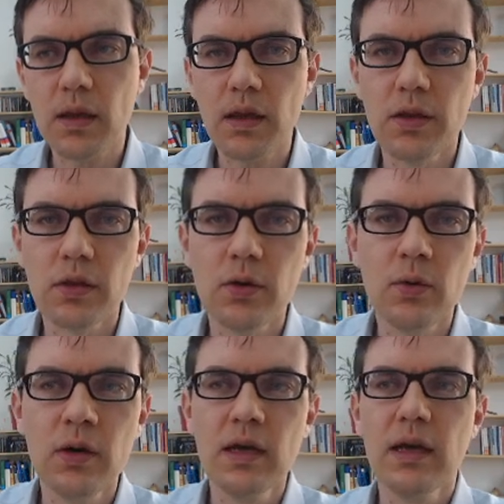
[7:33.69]
Though
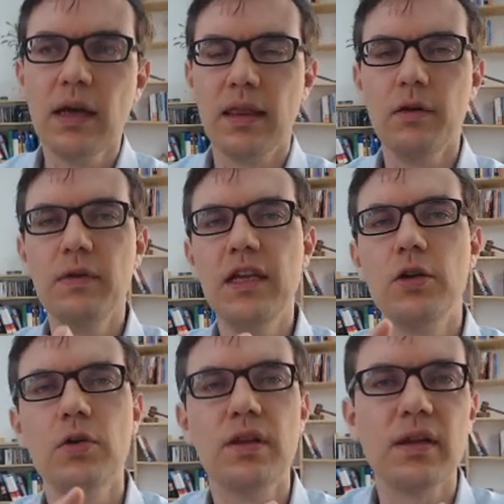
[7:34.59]
then we need to
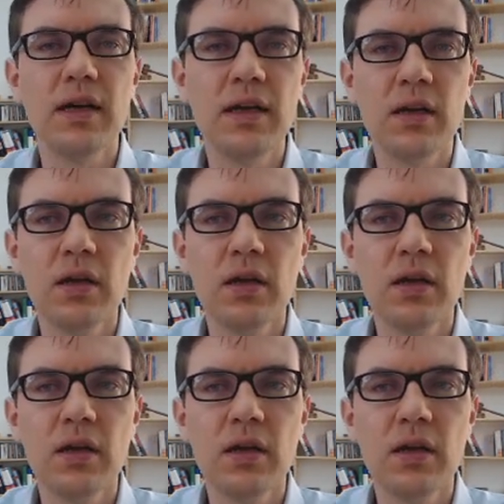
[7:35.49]
decide